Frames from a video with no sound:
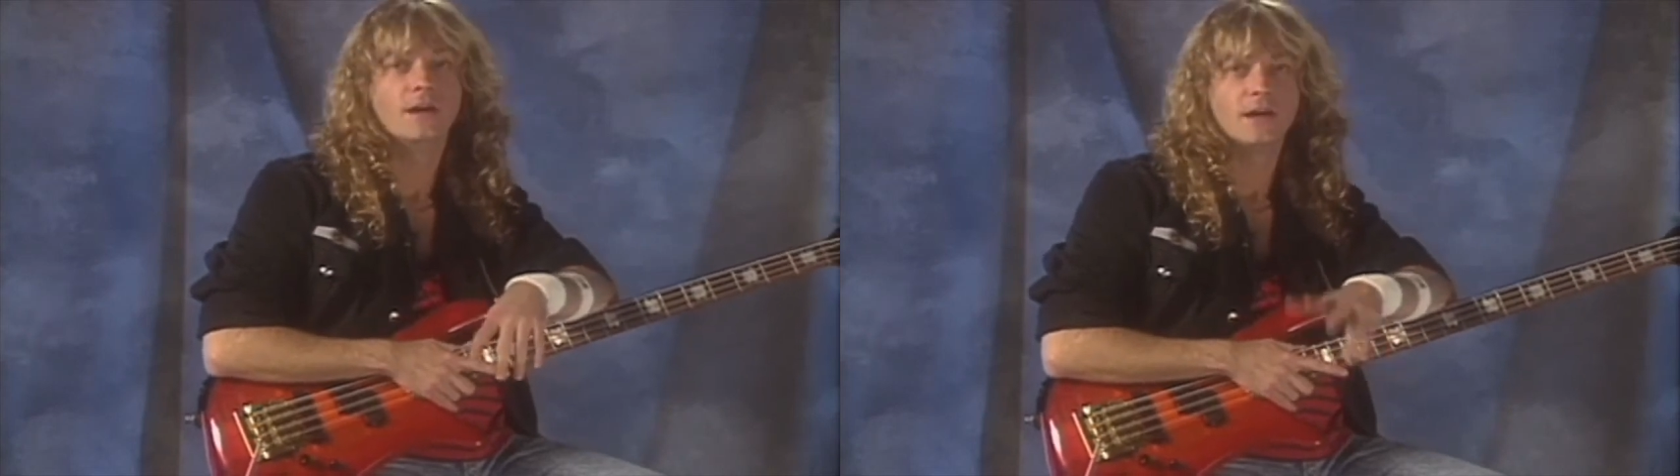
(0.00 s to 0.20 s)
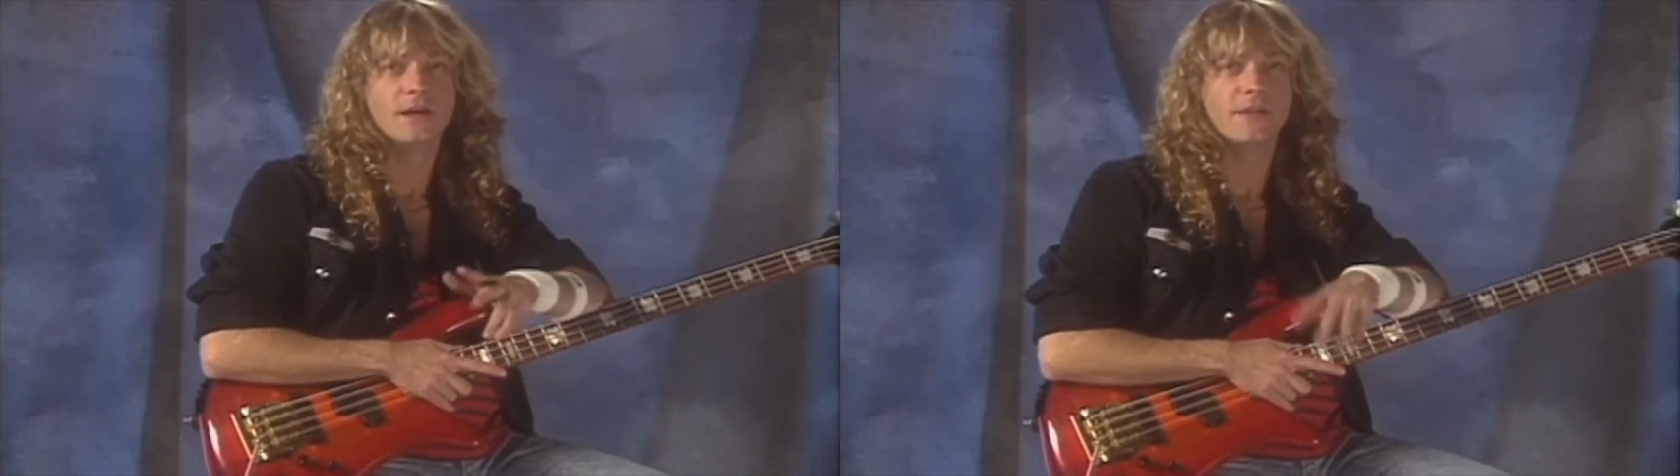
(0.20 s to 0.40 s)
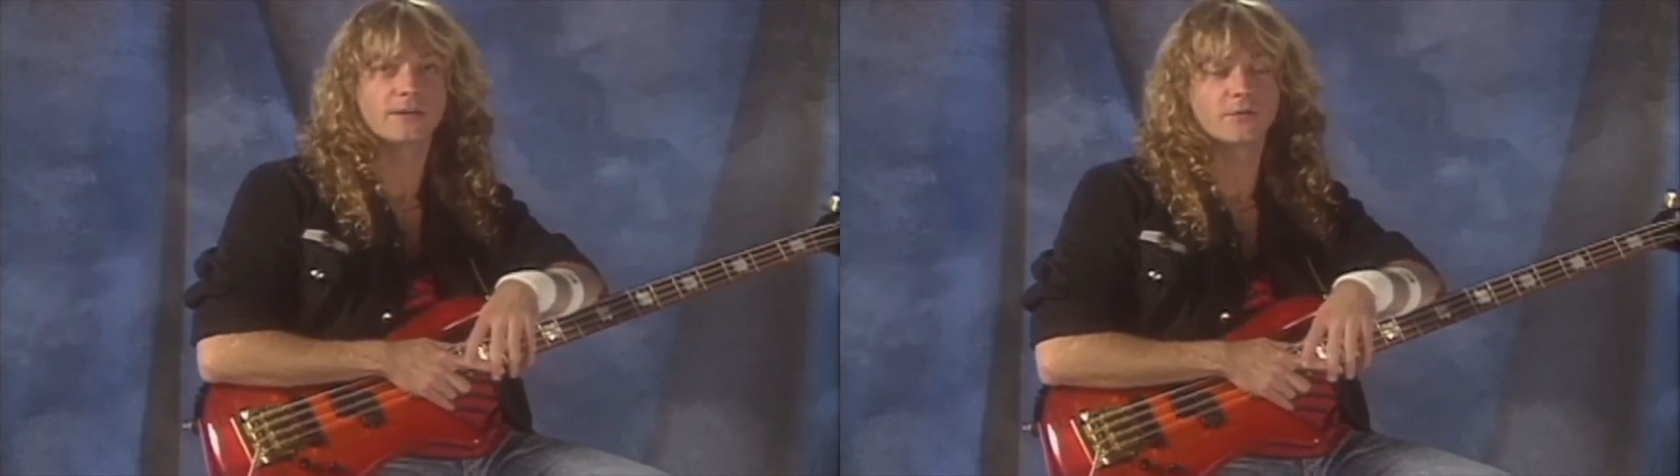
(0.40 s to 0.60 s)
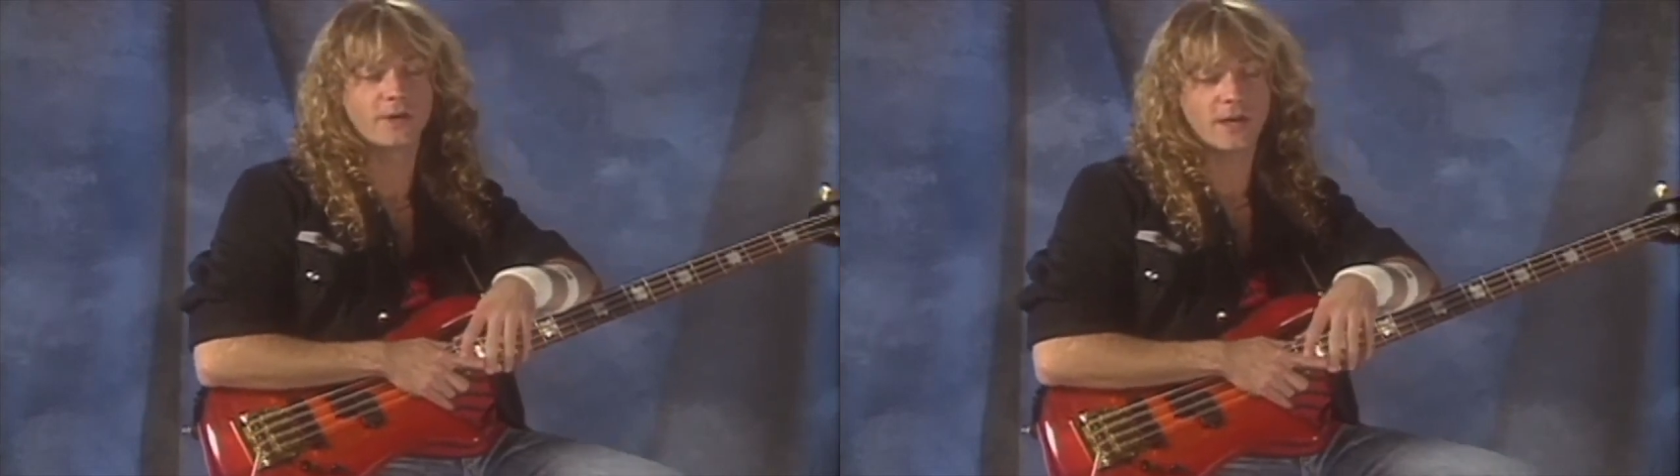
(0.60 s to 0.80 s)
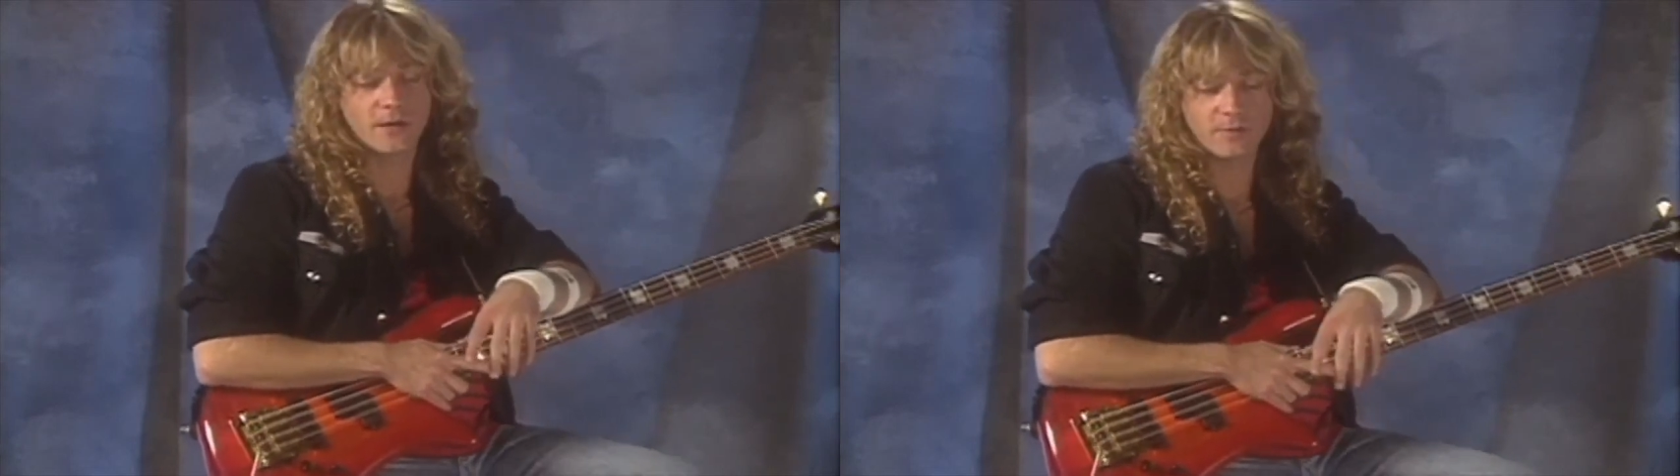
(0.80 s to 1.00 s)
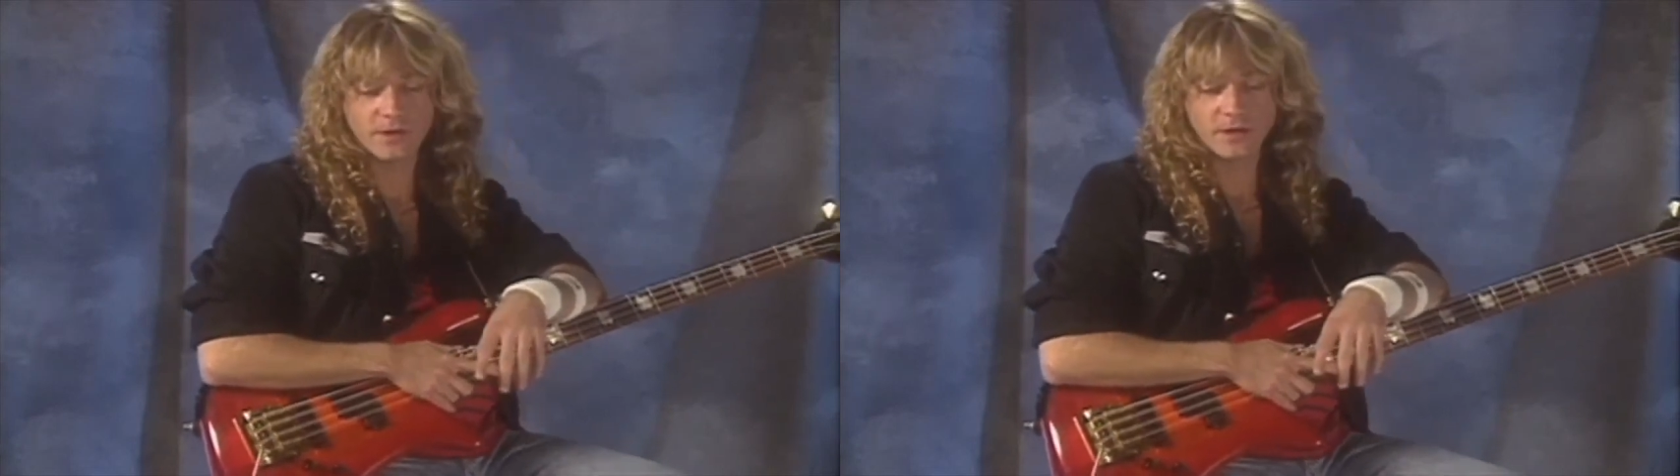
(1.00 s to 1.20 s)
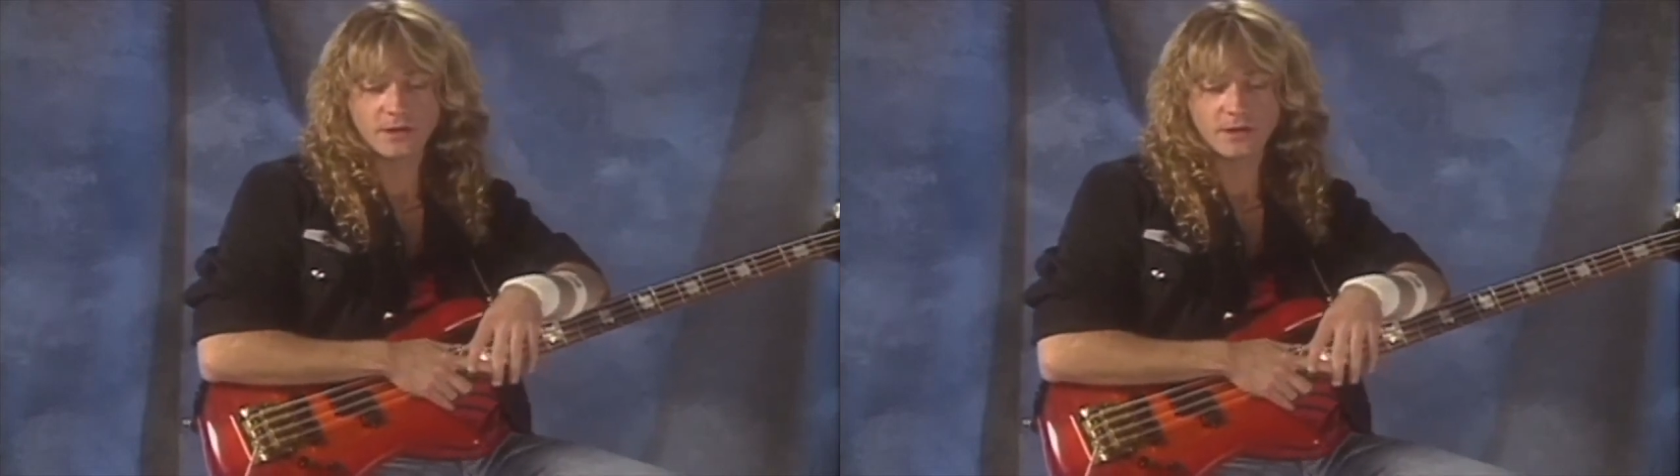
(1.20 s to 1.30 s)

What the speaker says: and that's okay, but